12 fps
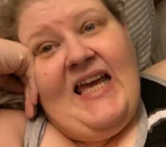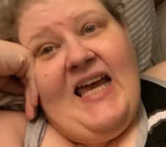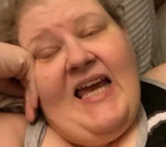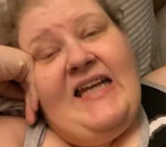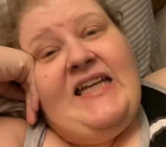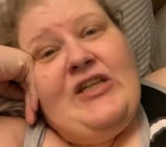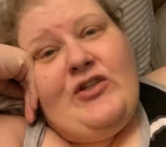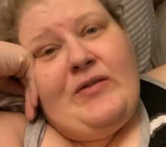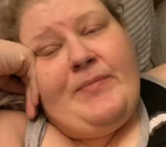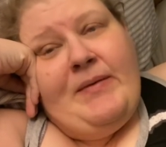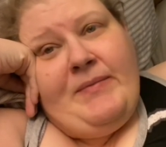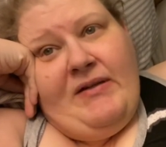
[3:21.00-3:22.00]
And he took
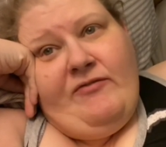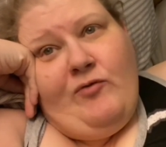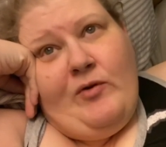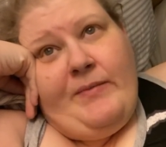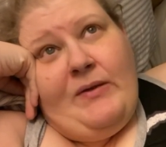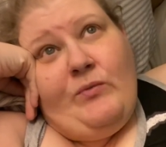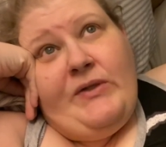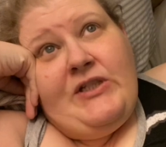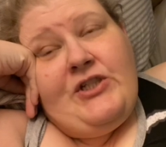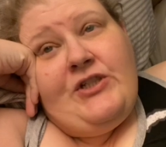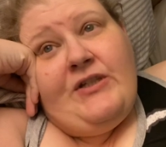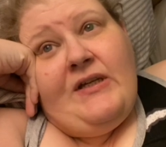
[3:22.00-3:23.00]
my metformin,
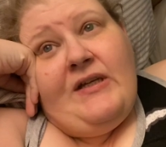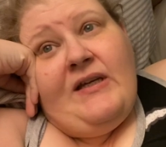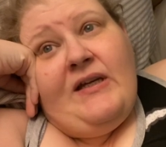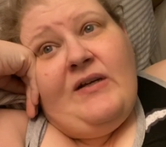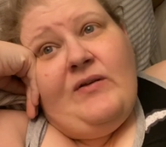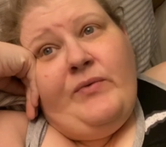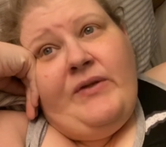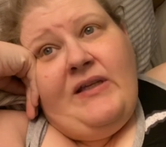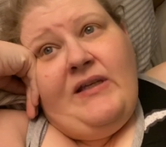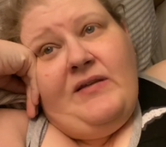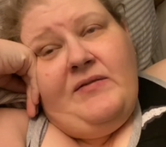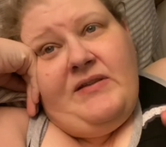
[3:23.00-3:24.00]
which
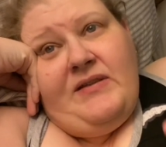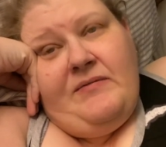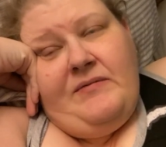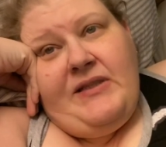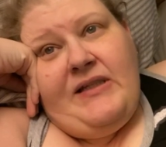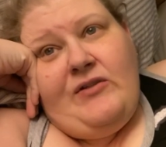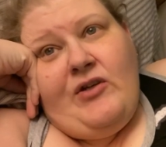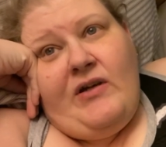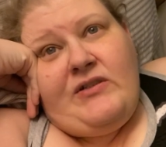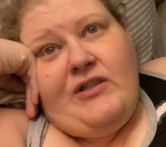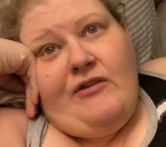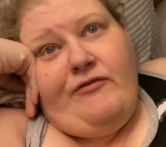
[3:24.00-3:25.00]
we did
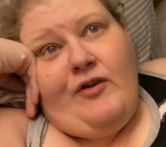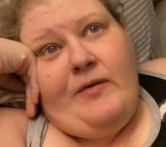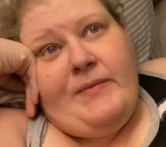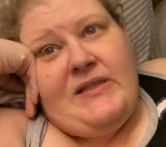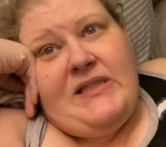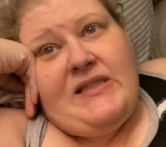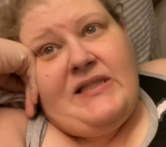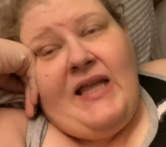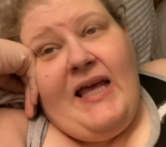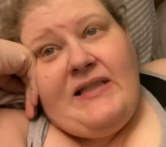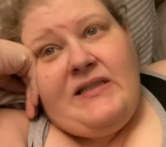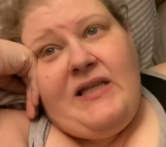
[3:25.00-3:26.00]
talk to the pharmacist
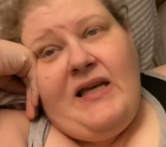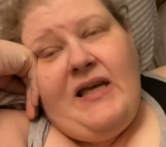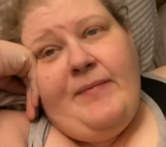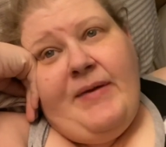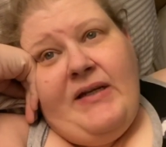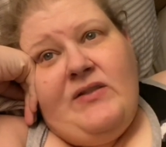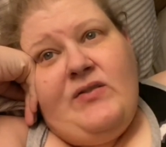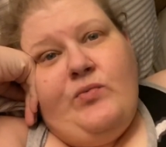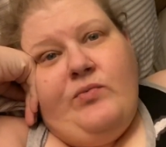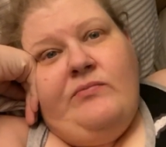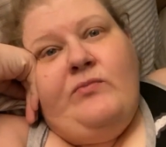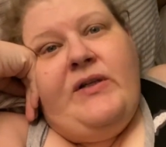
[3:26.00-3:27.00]
last time, and it's
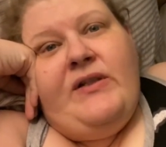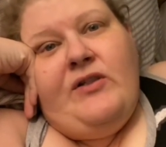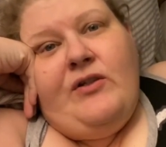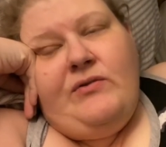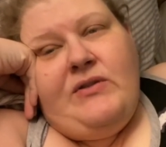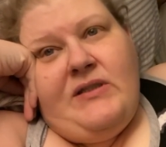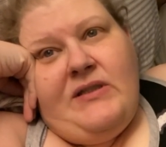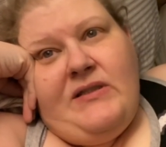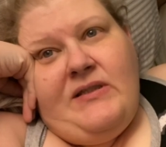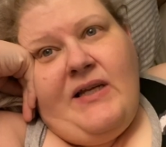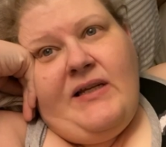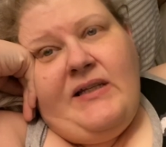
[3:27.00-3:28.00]
one dose
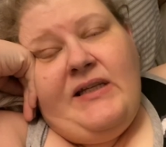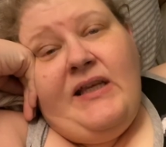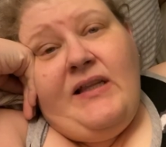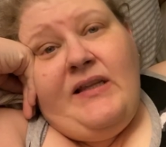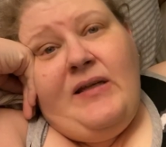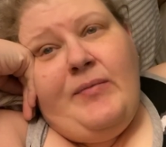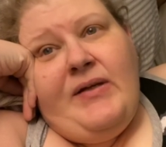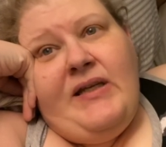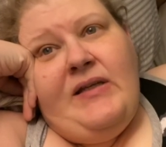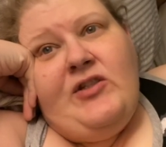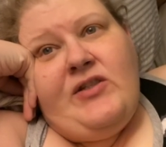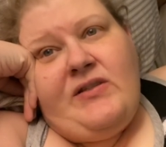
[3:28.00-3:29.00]
is not going to kill
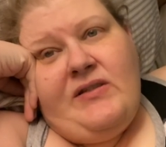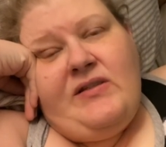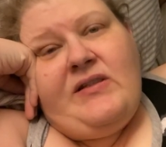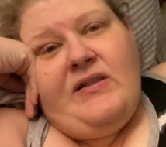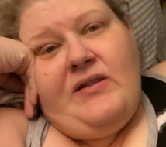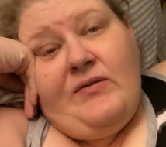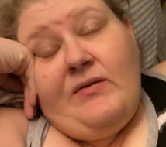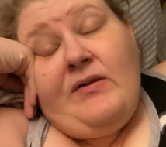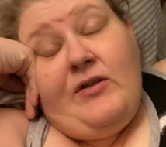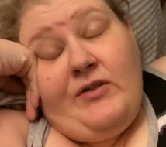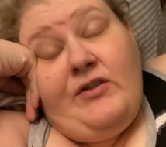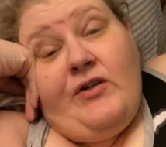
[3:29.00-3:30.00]
anybody, just it's going to
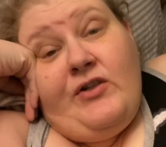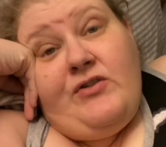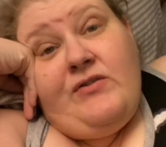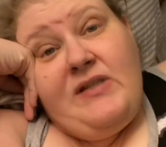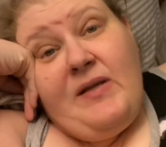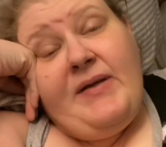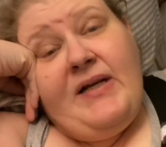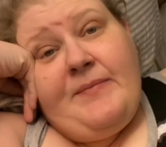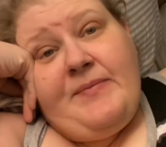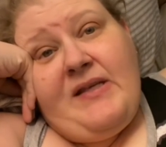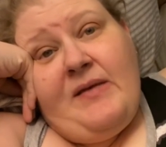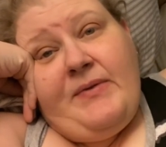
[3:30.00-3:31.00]
could cause your stomach
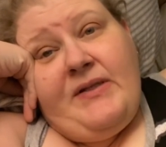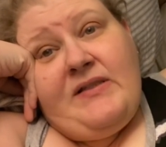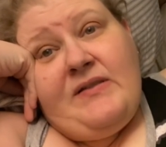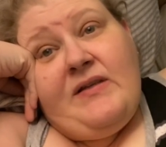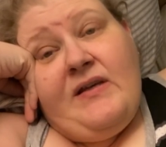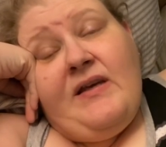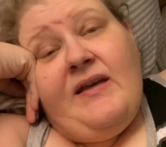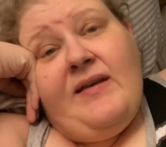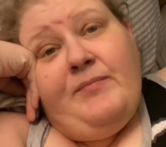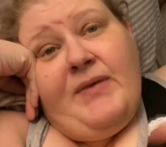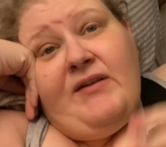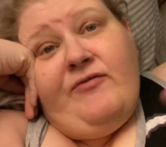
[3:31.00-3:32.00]
upset because
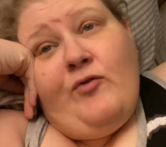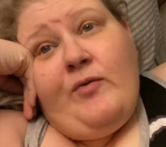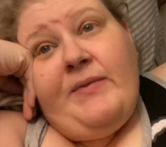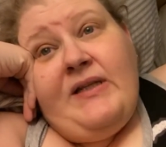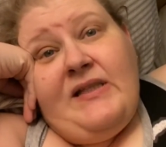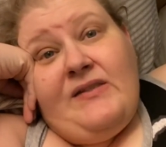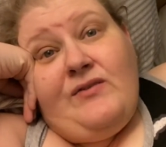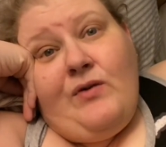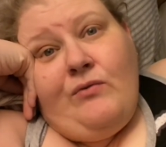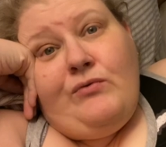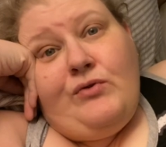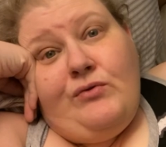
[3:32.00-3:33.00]
metformin is
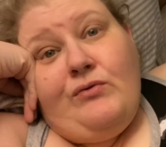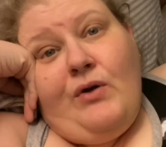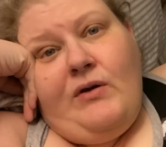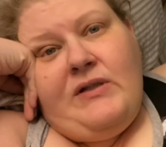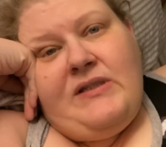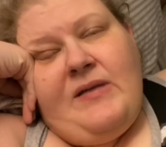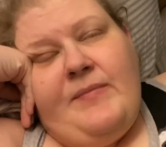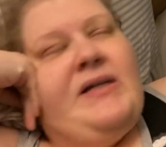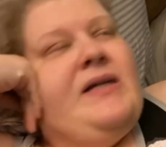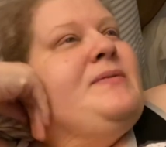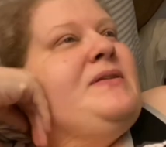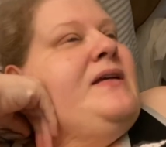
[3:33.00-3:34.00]
known to cause stomach
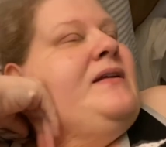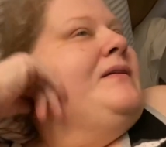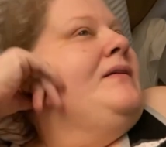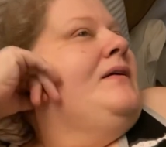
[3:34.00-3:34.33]
upset.